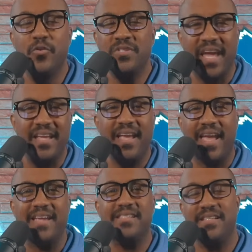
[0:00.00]
Duce,
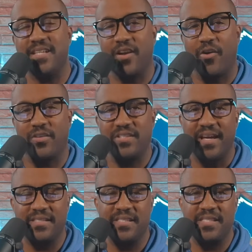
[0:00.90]
a.k.a. C.J.
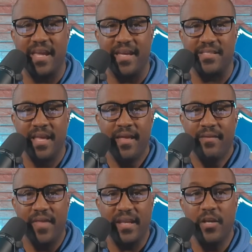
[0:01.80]
Gardner-Johnson, says
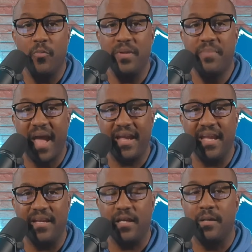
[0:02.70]
that he'll be
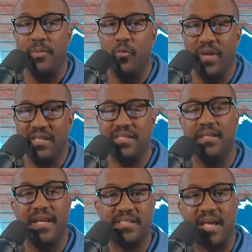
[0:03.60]
back in a couple of weeks
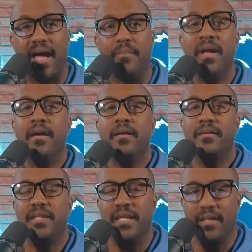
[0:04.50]
the next time
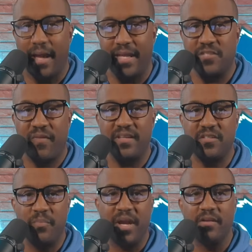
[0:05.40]
the Lions face the